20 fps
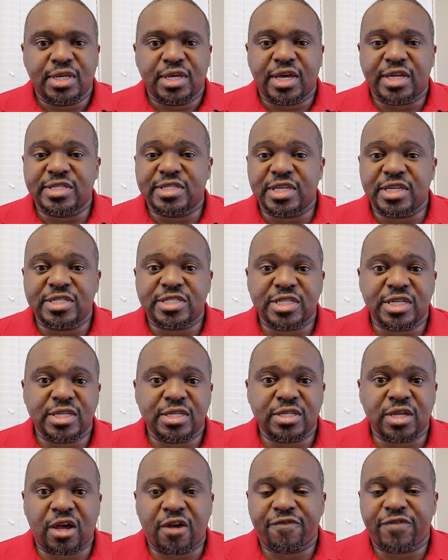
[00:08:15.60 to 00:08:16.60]
a
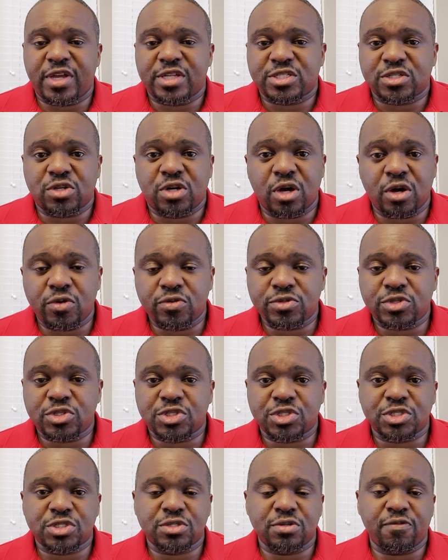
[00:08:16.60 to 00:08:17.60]
decent offensive
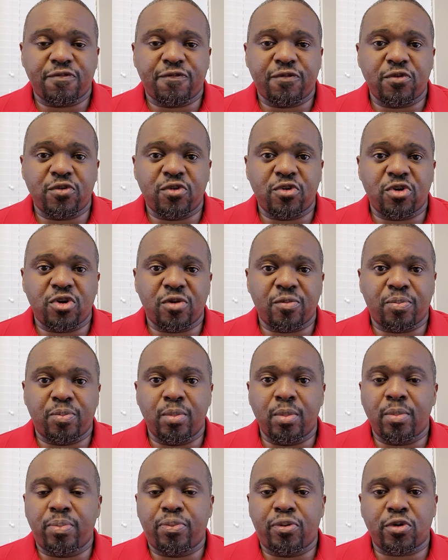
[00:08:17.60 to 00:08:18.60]
coach for
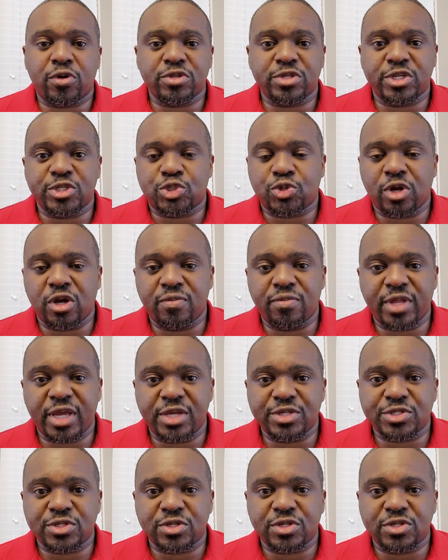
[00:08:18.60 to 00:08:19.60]
Portland
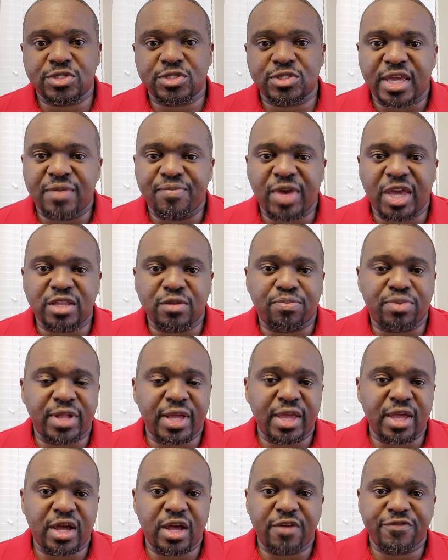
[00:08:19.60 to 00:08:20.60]
Trailblazers. He made the
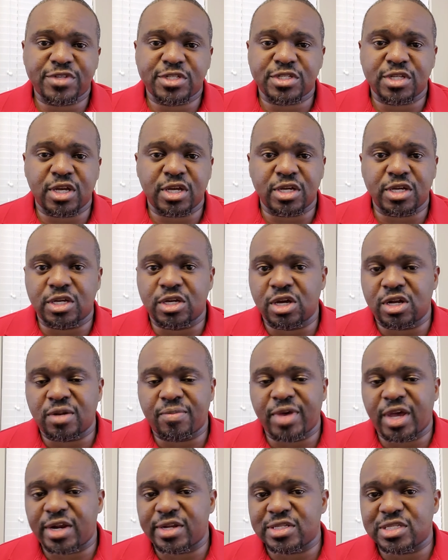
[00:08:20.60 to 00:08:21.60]
playoffs a good
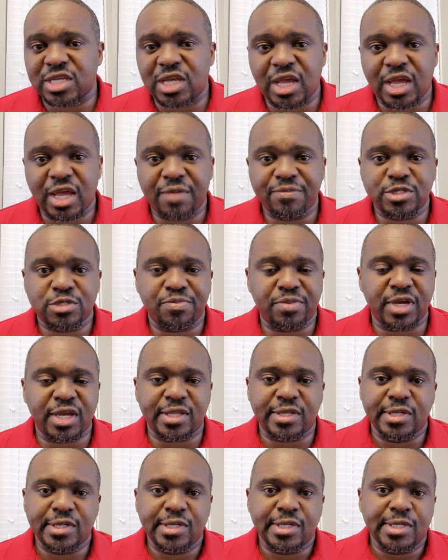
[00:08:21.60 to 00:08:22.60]
amount of times,
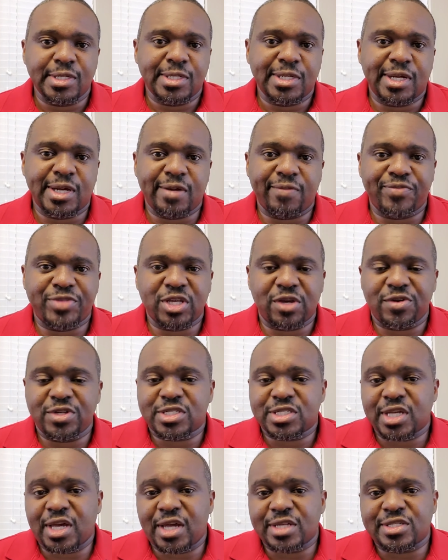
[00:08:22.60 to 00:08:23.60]
but Terry
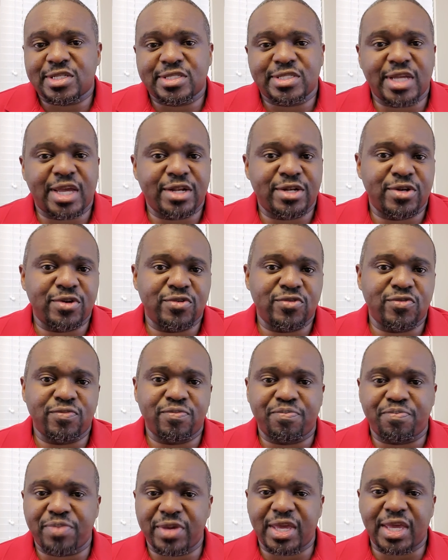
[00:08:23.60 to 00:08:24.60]
Stotts is not no
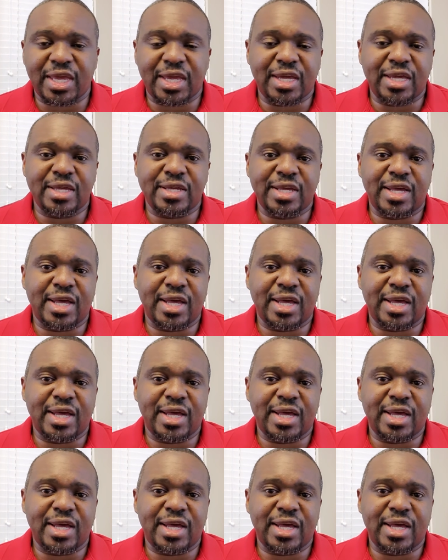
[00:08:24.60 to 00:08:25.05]
big